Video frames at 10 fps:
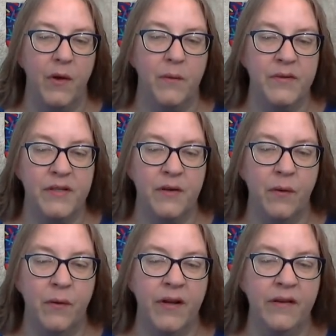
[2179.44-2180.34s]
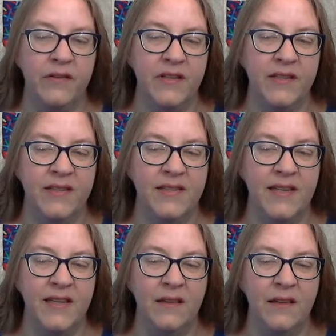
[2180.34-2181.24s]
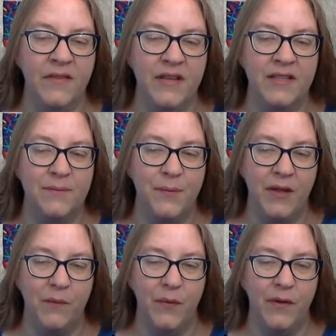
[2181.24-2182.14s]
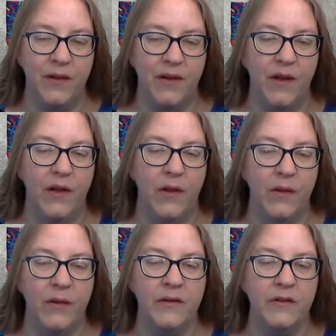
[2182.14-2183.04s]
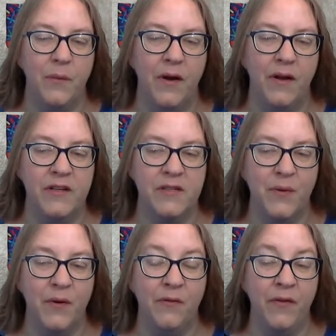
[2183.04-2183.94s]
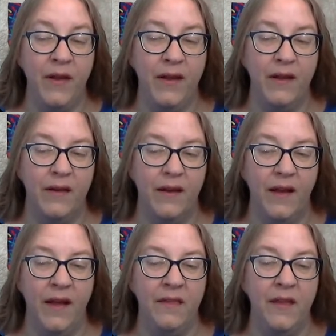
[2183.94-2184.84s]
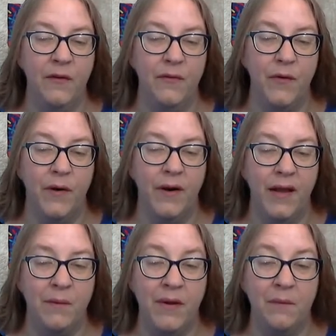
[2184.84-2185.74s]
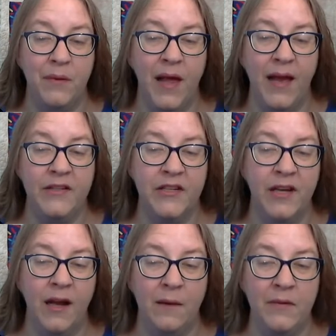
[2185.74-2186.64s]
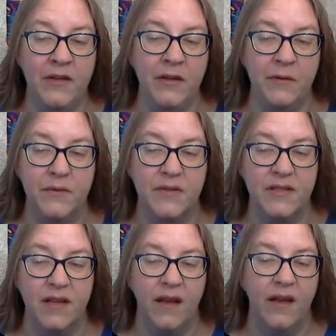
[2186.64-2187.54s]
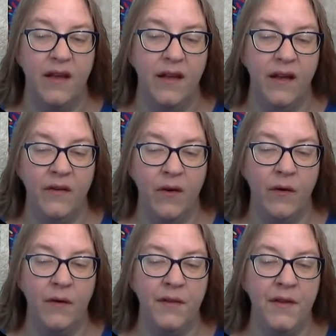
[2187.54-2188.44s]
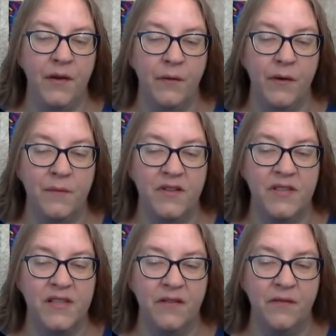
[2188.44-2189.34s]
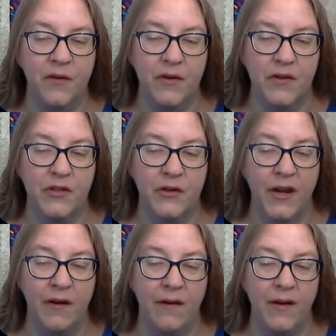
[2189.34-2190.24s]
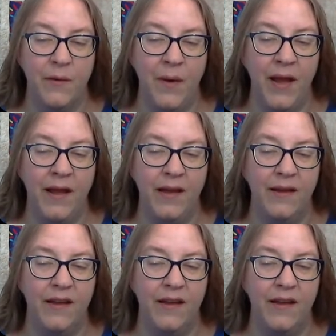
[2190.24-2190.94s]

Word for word: was according to the zeal of these people looked upon as profane and therefore had been applied to common use, and all the ornaments and furniture carried away.